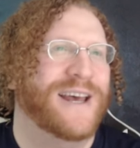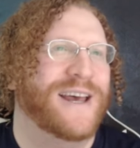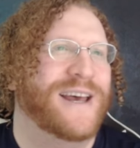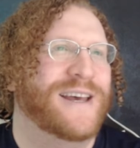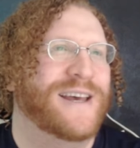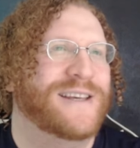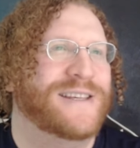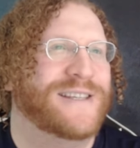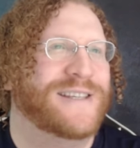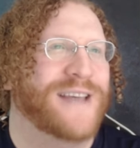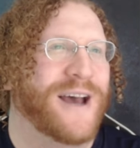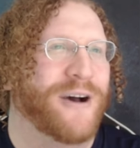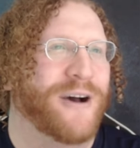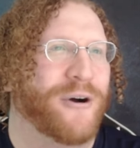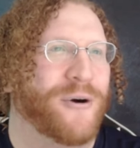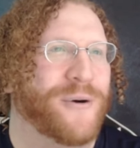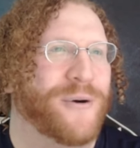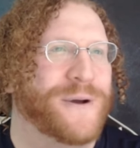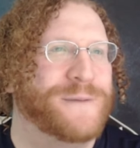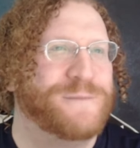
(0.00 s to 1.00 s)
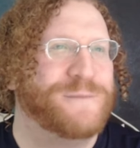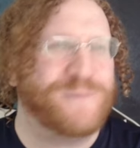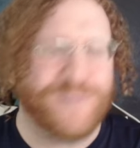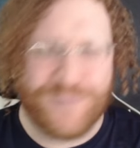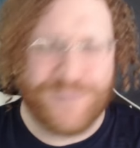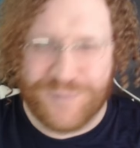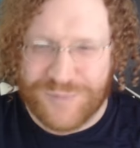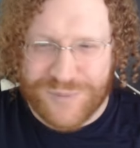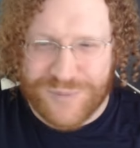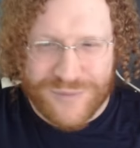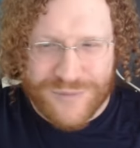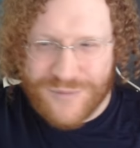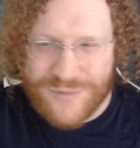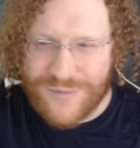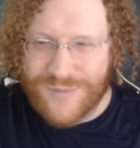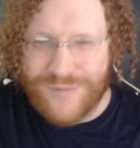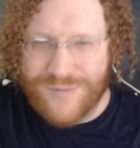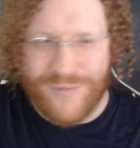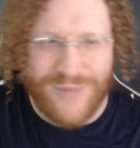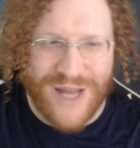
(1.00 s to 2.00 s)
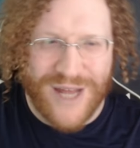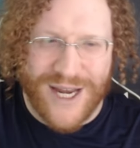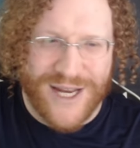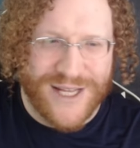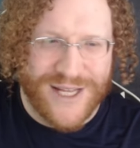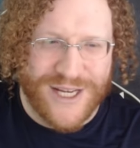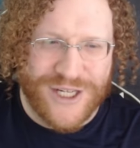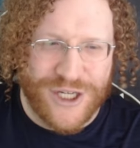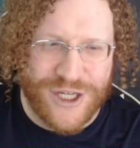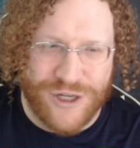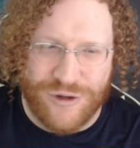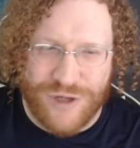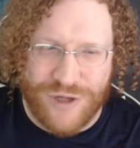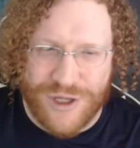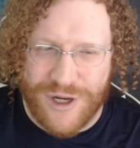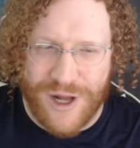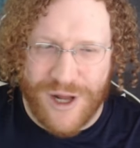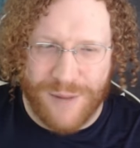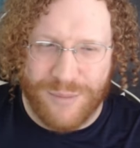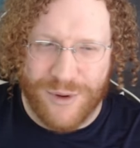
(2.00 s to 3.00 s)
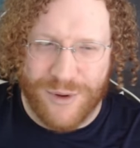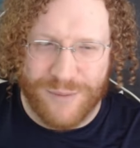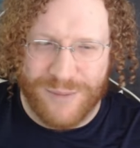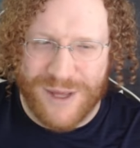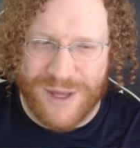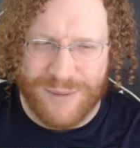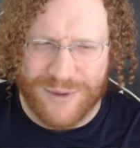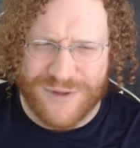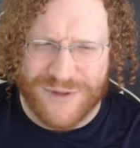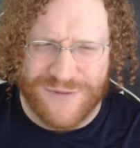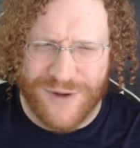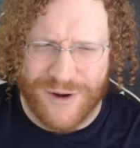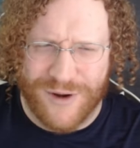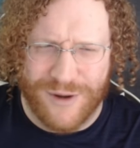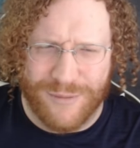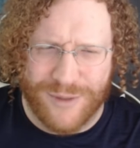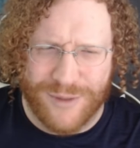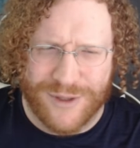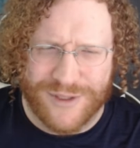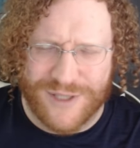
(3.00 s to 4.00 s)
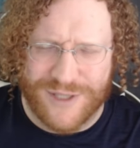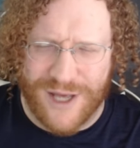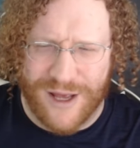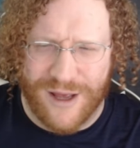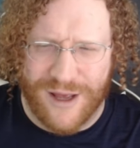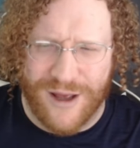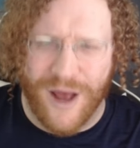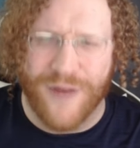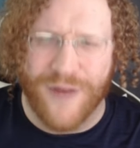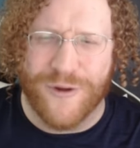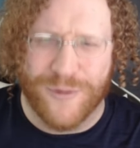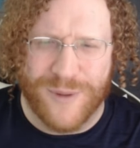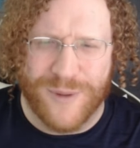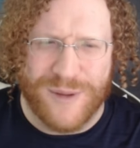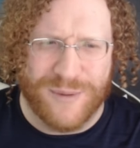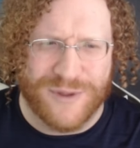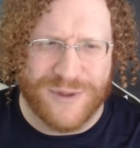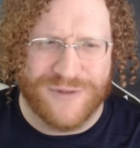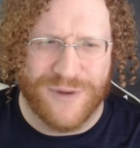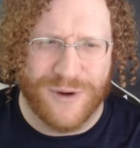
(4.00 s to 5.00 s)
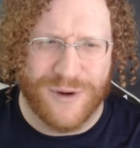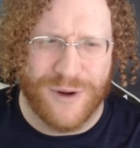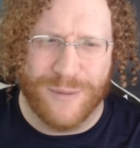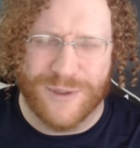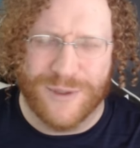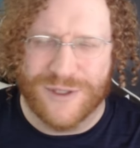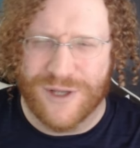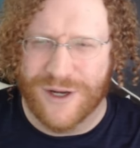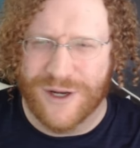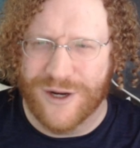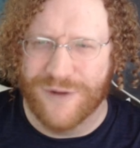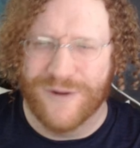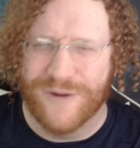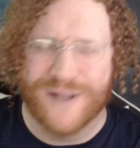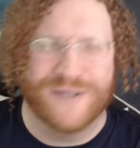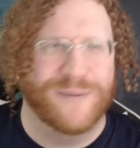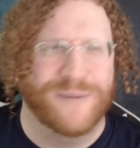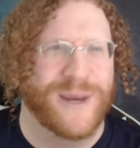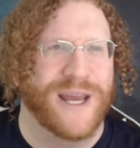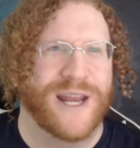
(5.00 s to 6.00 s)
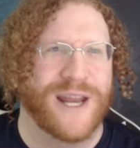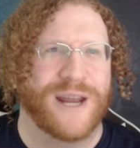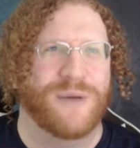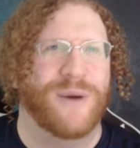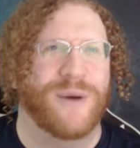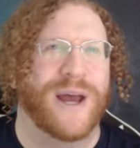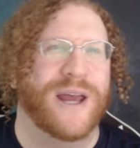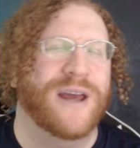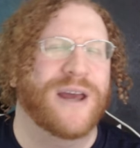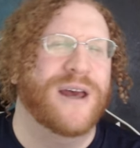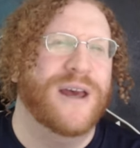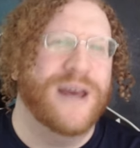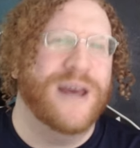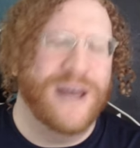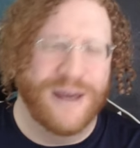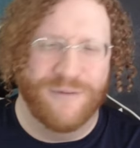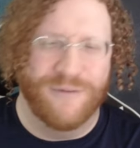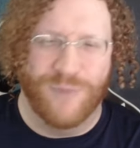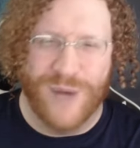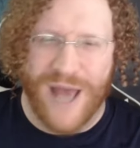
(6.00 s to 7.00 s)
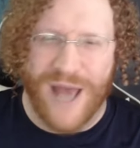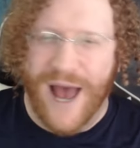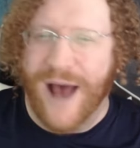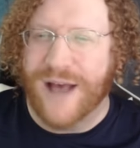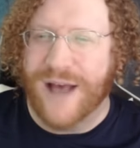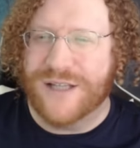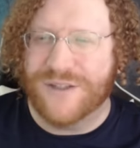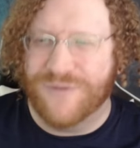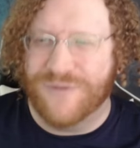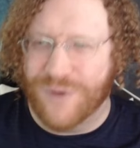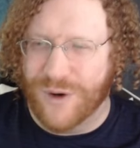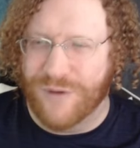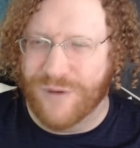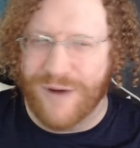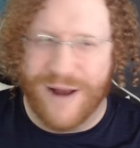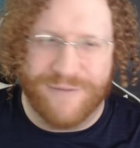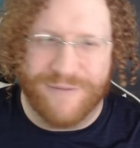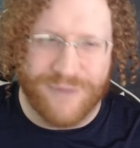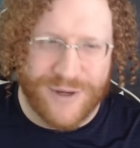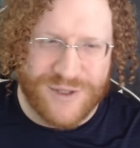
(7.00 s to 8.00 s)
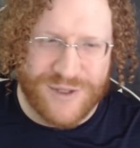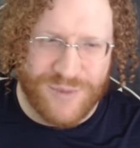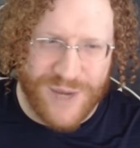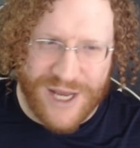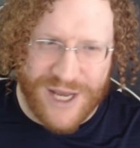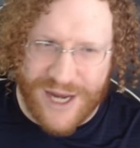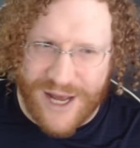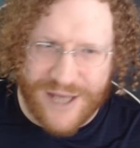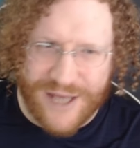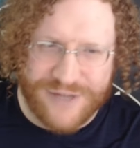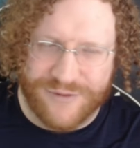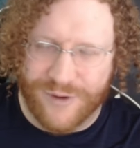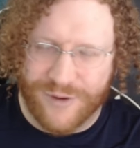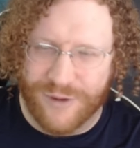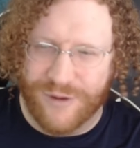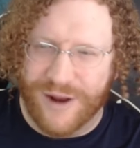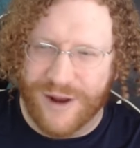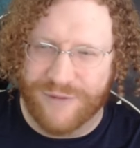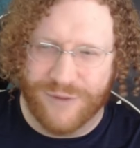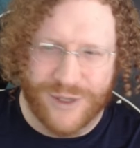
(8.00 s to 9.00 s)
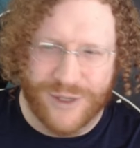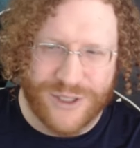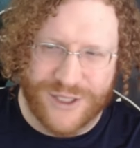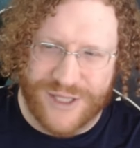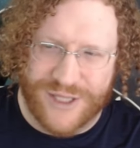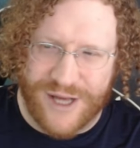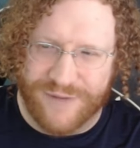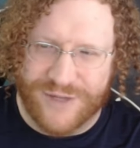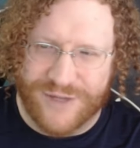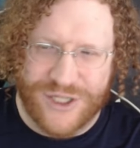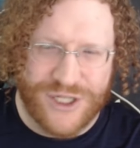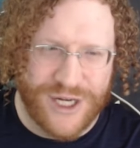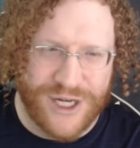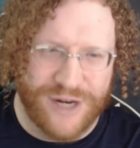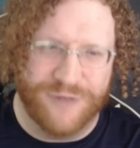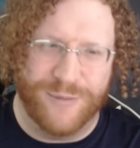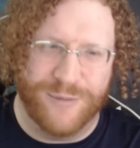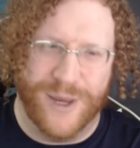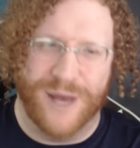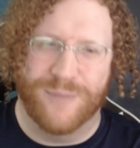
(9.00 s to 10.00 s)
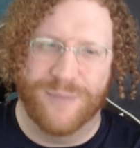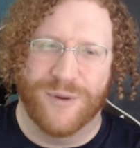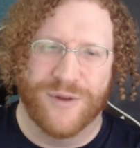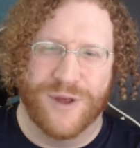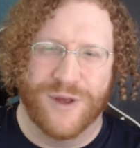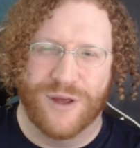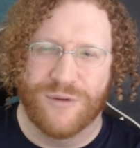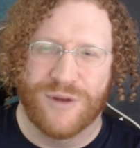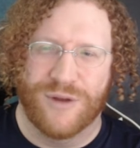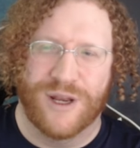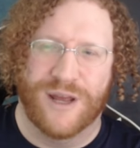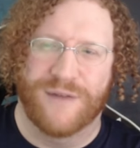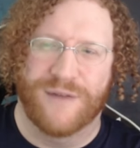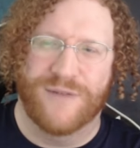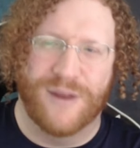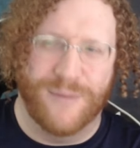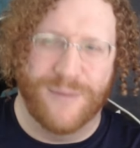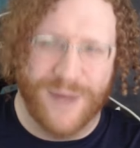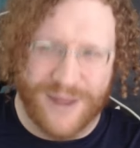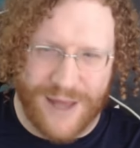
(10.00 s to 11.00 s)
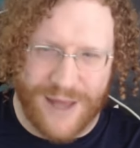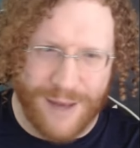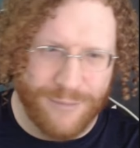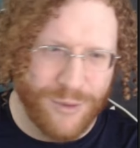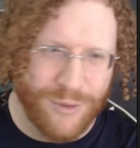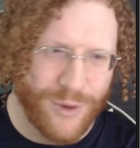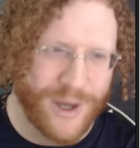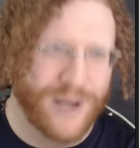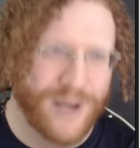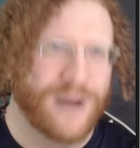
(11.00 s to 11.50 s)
So, in addition, you should not put people's phone numbers, other people's phone numbers on your resume anyway. If we ask for a reference, we can ask for a reference. Just have a sheet of paper that you can give them at that point.